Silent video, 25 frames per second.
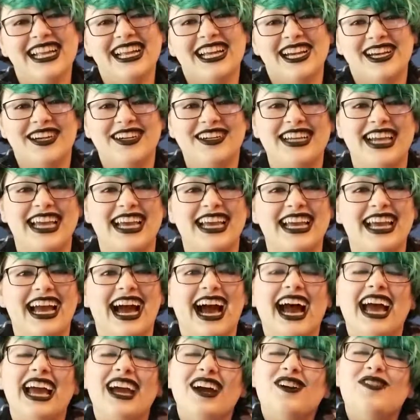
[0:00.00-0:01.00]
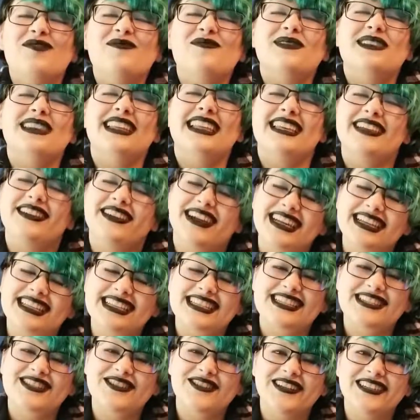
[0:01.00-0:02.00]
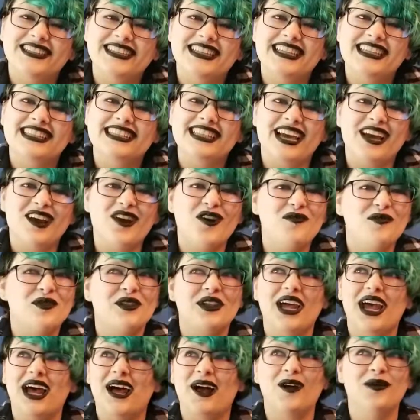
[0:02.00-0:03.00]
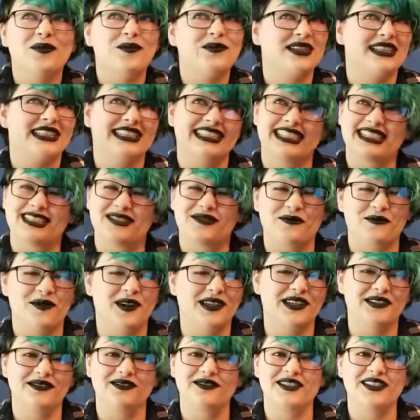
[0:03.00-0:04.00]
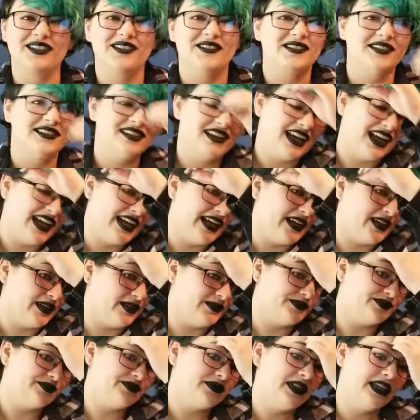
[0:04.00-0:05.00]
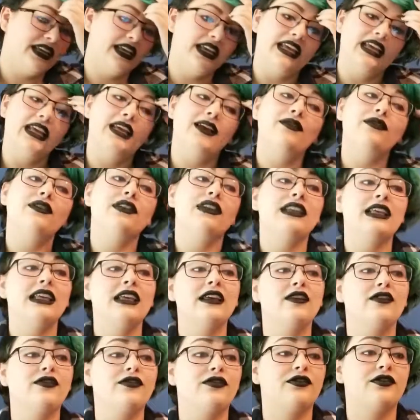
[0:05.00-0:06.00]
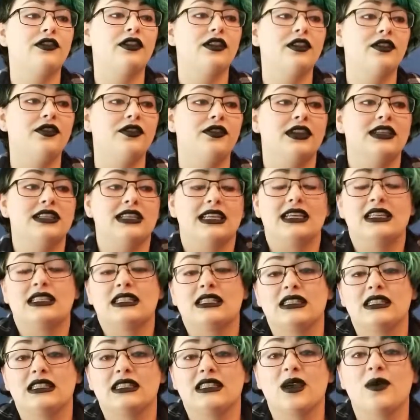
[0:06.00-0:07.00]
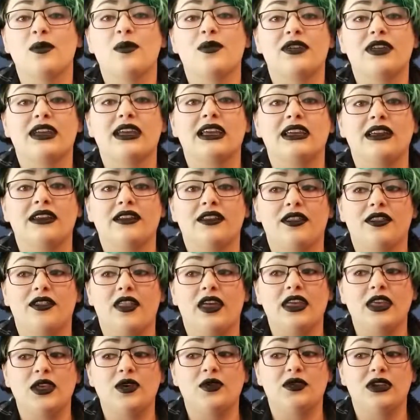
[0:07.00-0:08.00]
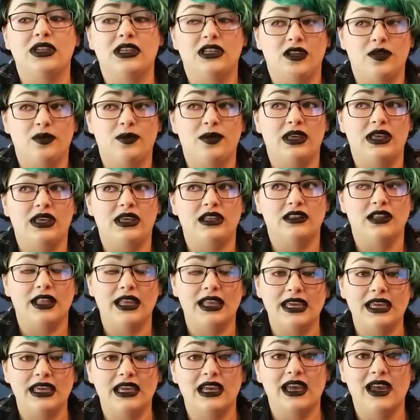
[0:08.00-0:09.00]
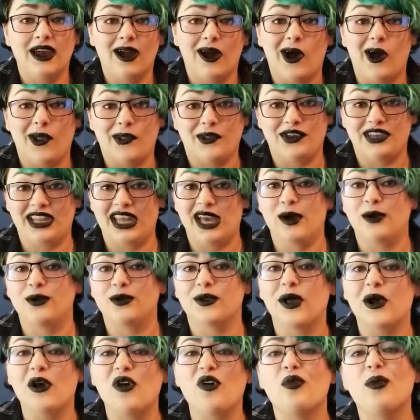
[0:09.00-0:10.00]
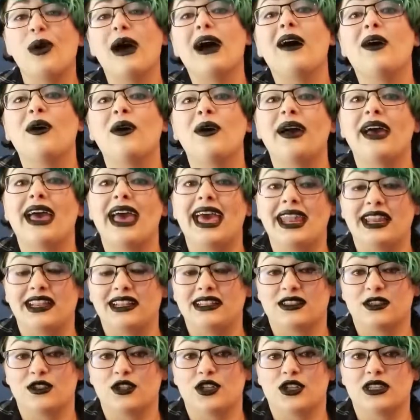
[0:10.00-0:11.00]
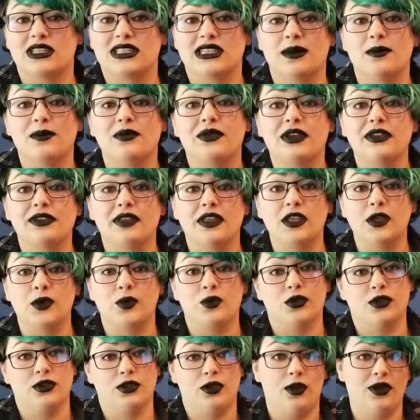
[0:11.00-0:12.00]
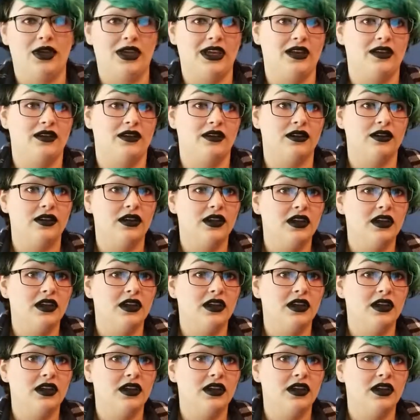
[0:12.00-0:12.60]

Okay, I hope that you guys enjoyed this. I hope that it helps at least one of you. Even if this isn't something that you need to be, like, on the down low about, and it's just something that you were looking